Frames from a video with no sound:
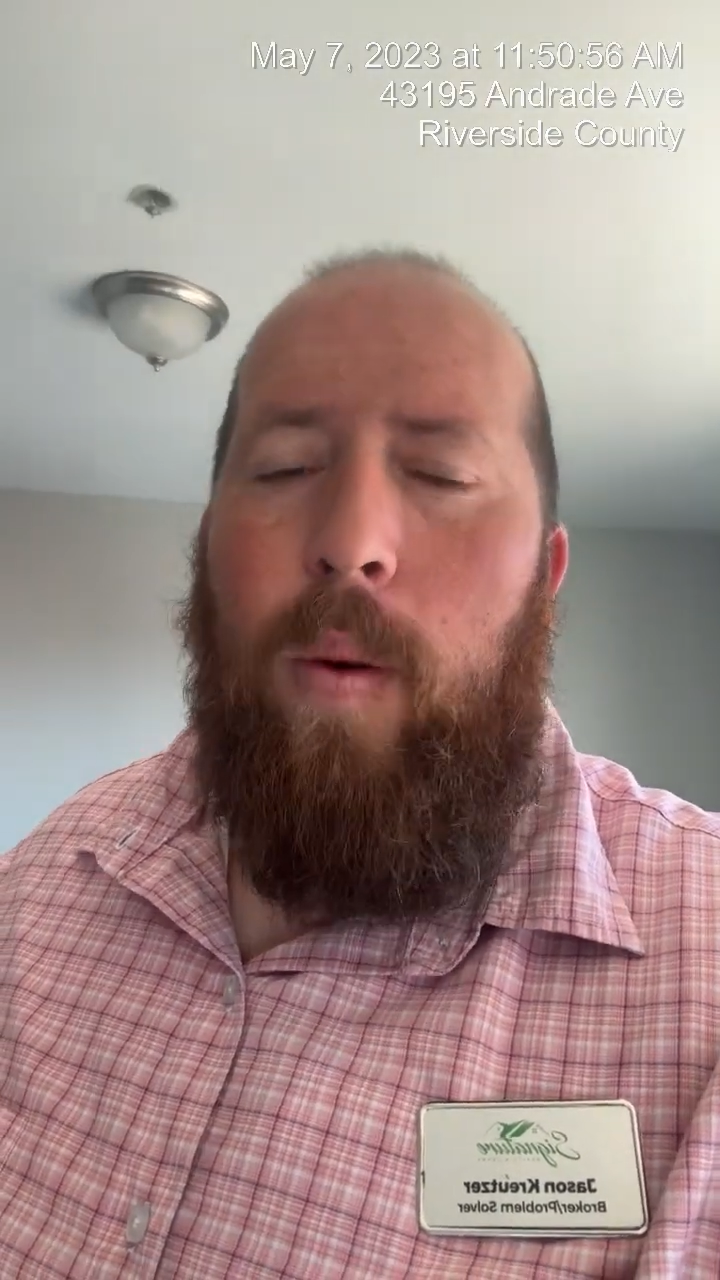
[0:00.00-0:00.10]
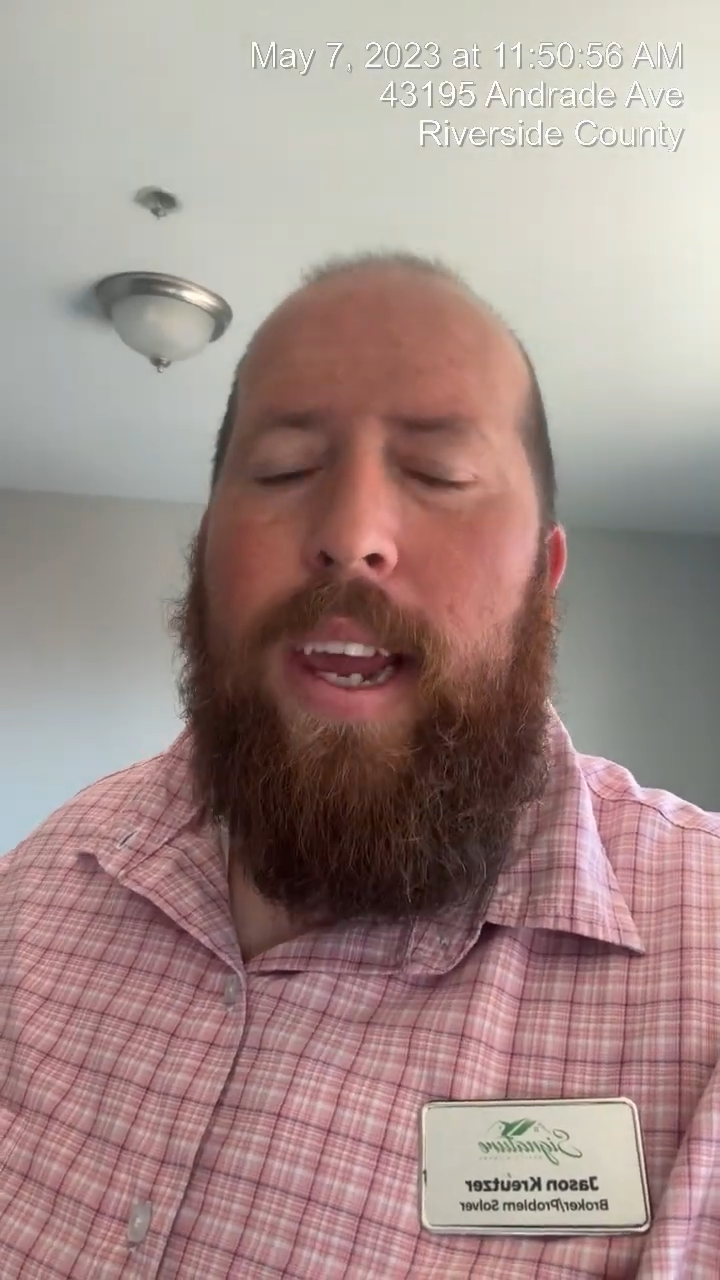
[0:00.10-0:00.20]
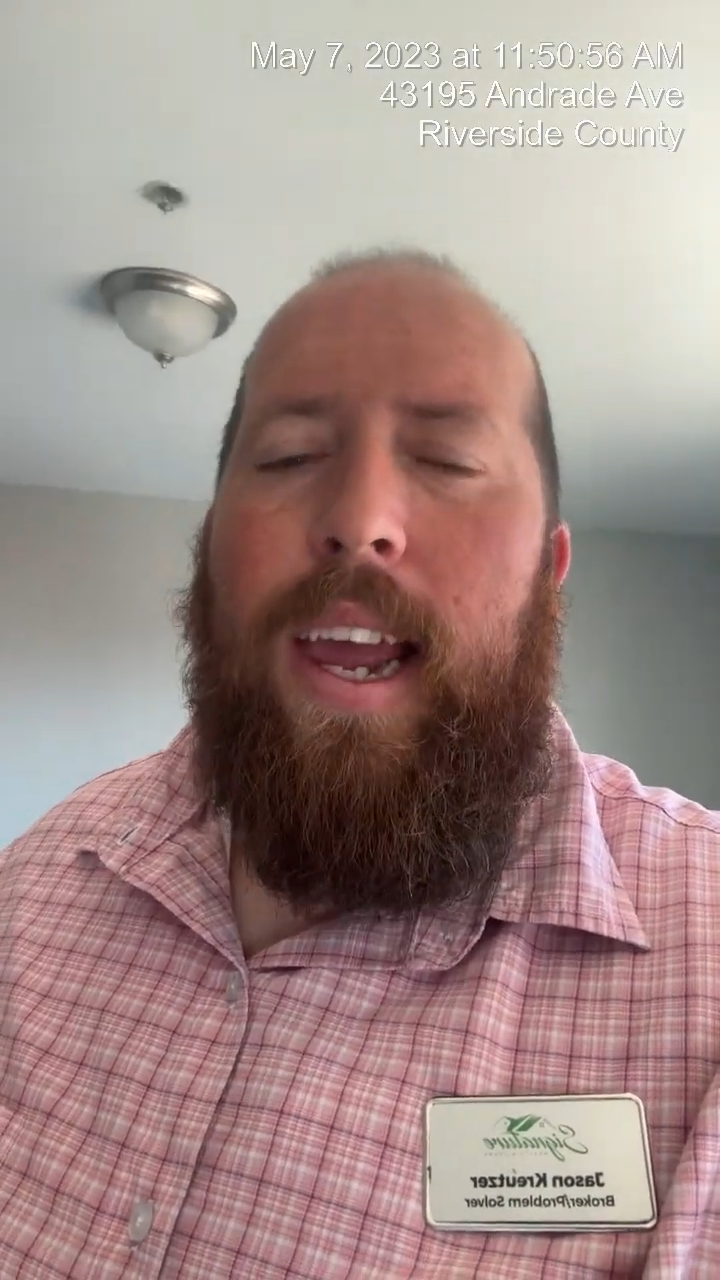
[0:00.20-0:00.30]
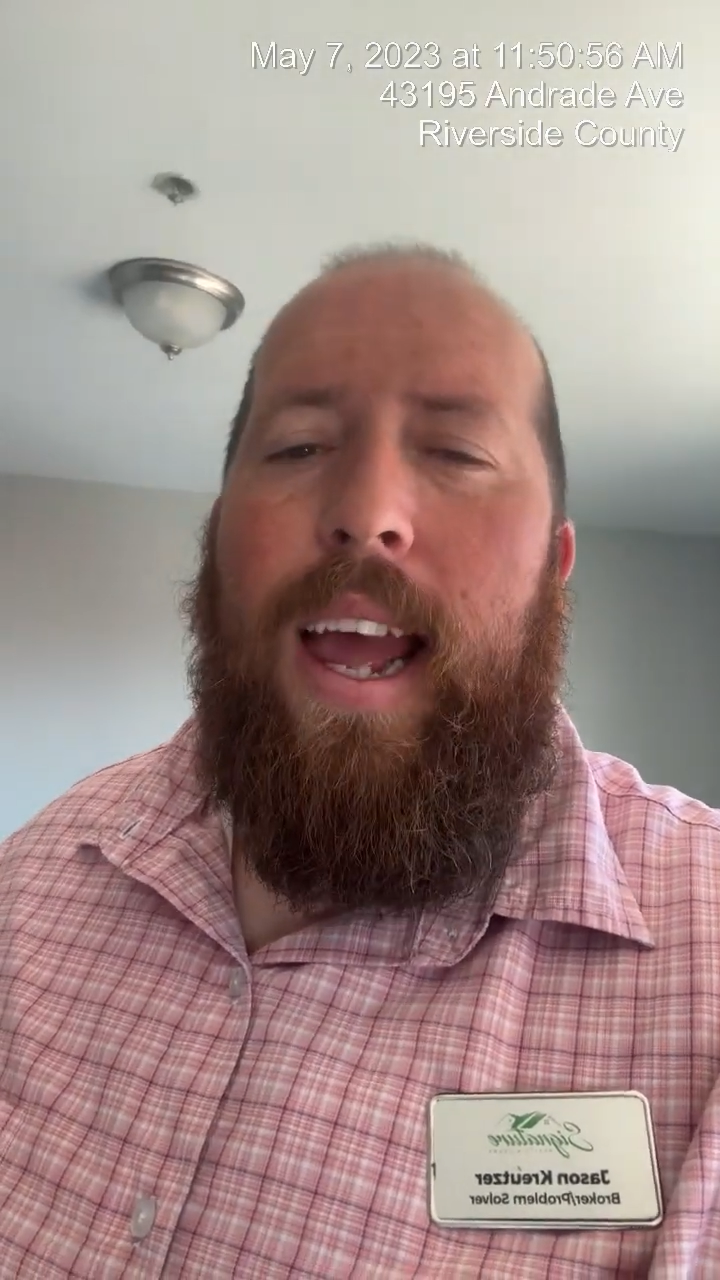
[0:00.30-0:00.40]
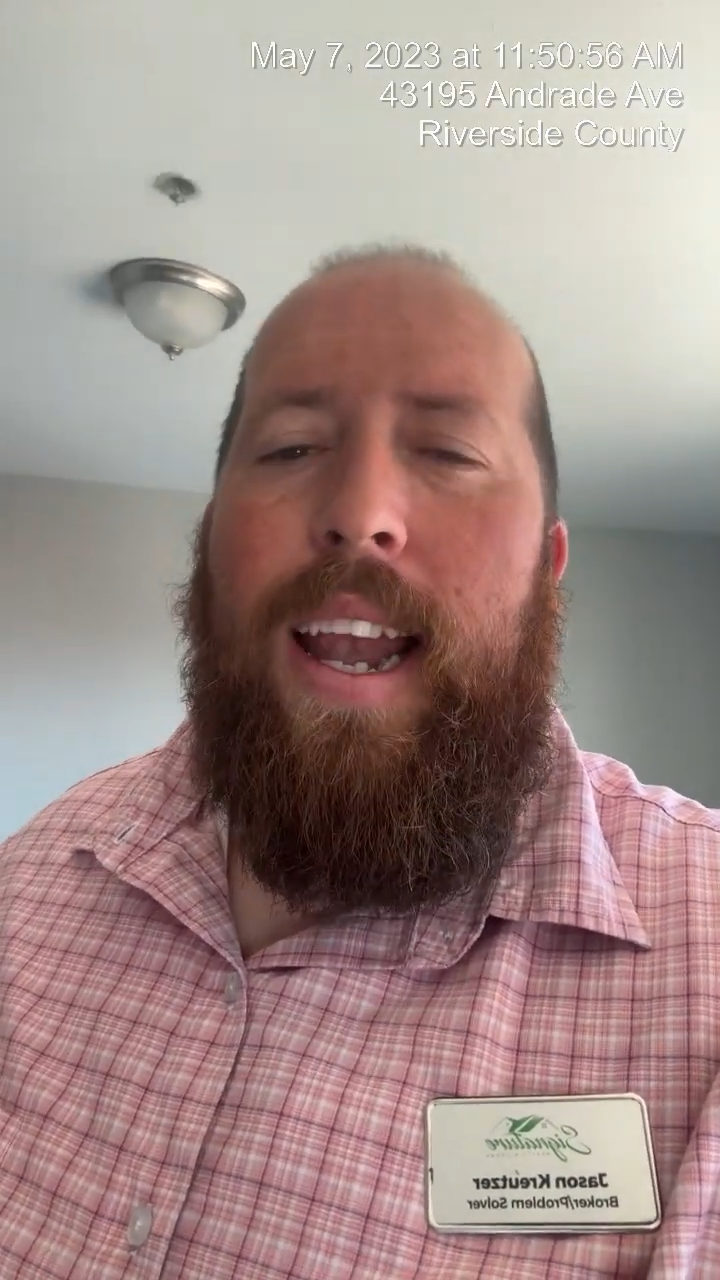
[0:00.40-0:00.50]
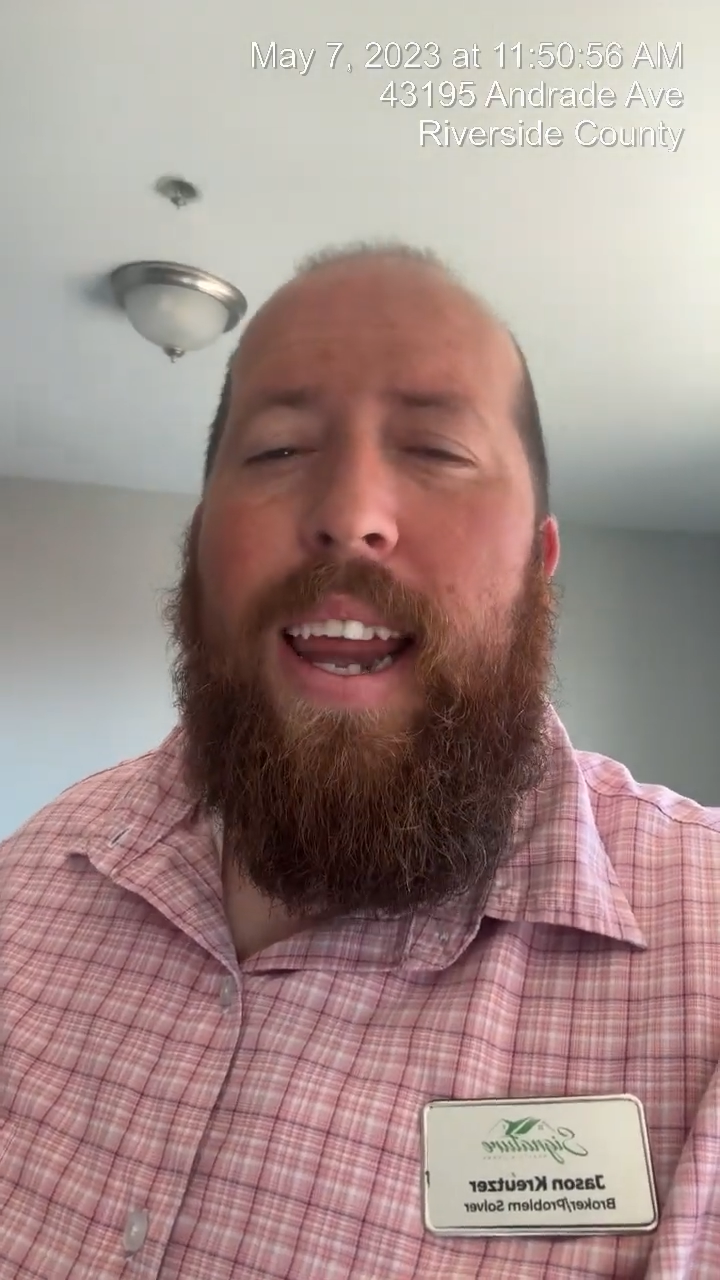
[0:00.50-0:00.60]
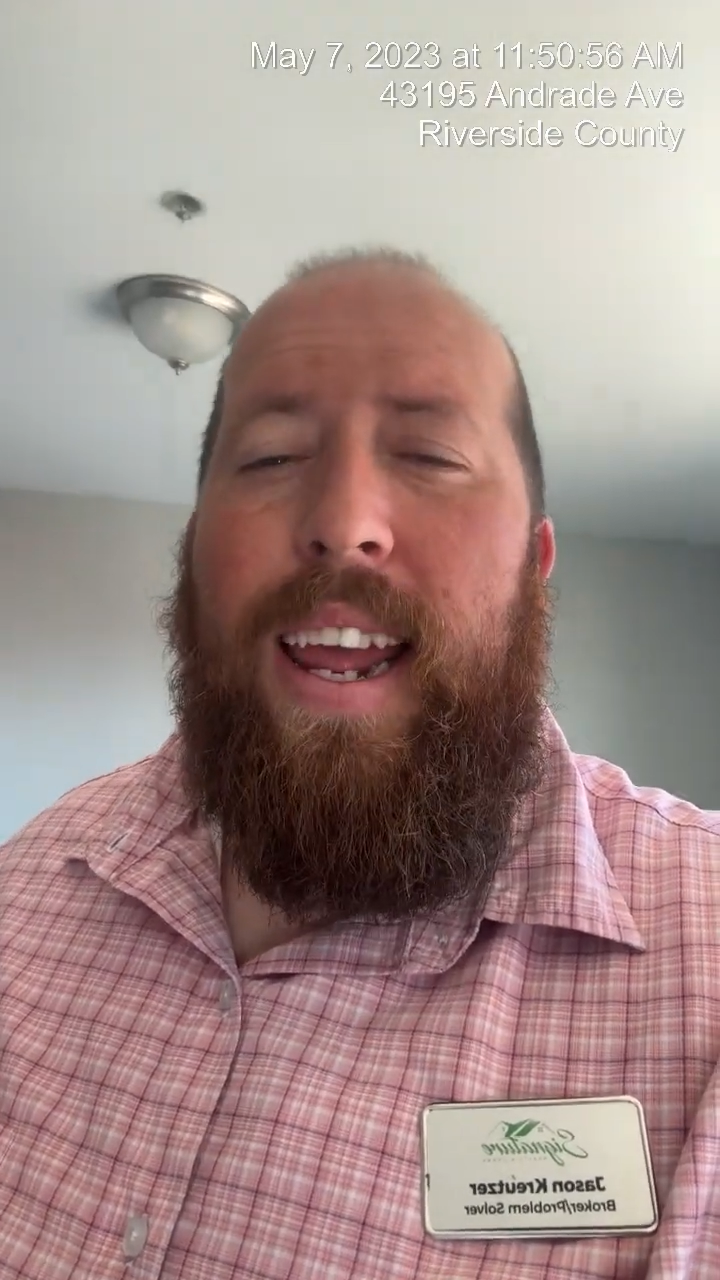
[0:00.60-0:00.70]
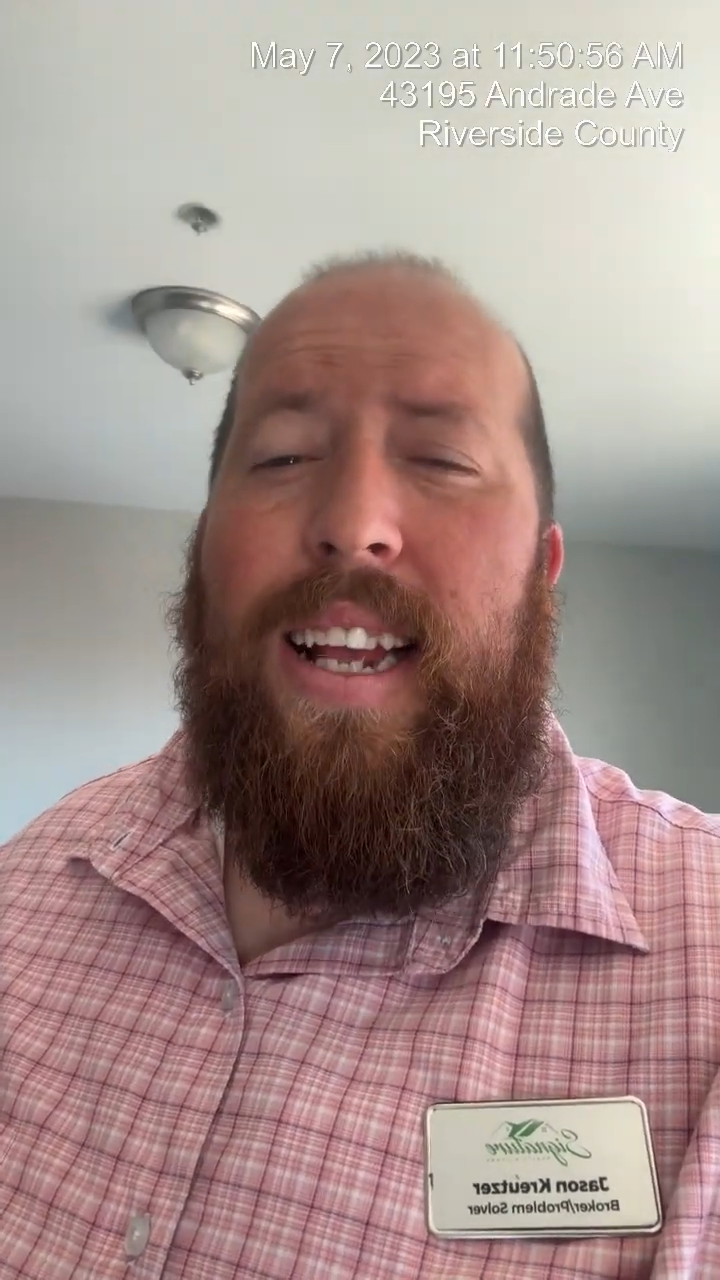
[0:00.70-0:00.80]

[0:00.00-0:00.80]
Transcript: weekend